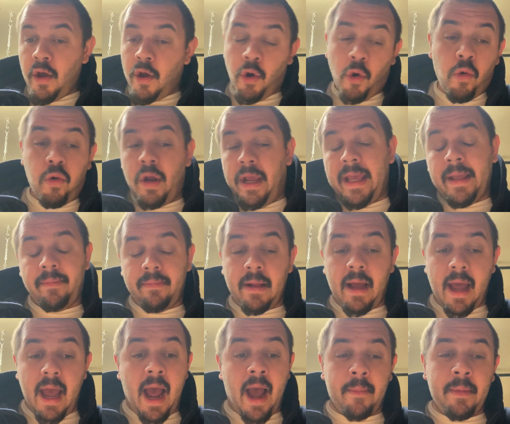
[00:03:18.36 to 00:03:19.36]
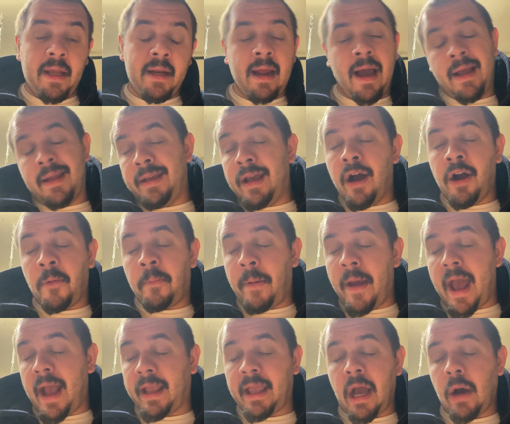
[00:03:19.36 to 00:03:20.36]
who a young
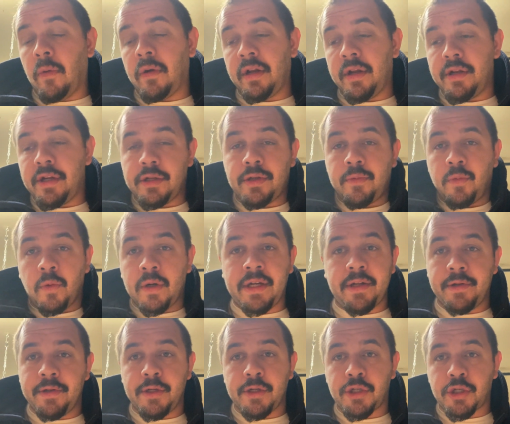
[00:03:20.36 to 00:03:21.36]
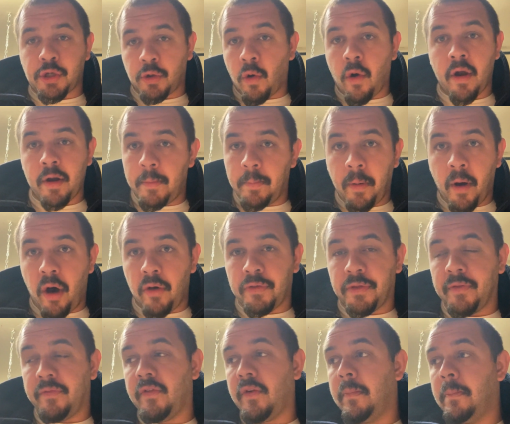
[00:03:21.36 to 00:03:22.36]
Pacquiao would have destroyed
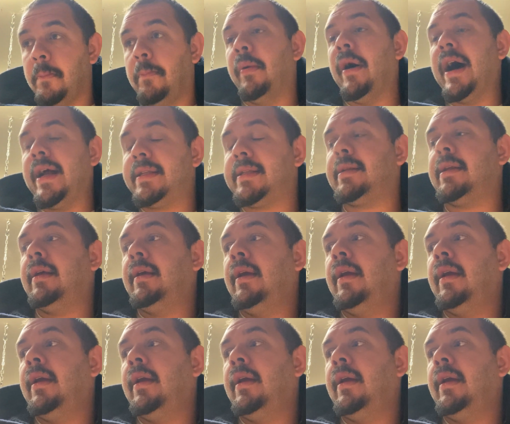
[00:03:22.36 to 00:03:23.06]
both of them, but,